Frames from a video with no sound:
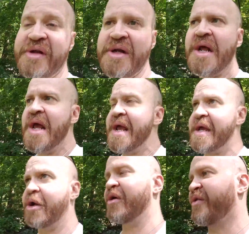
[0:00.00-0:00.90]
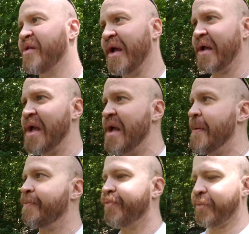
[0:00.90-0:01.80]
and here it's like
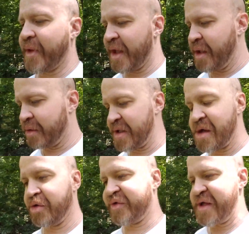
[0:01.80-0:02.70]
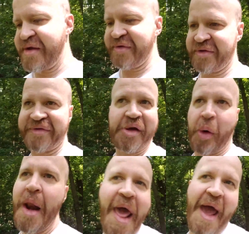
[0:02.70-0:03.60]
illegal to even seek
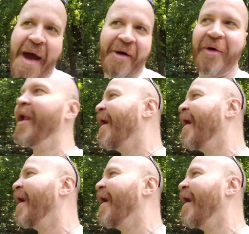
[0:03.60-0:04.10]
one out.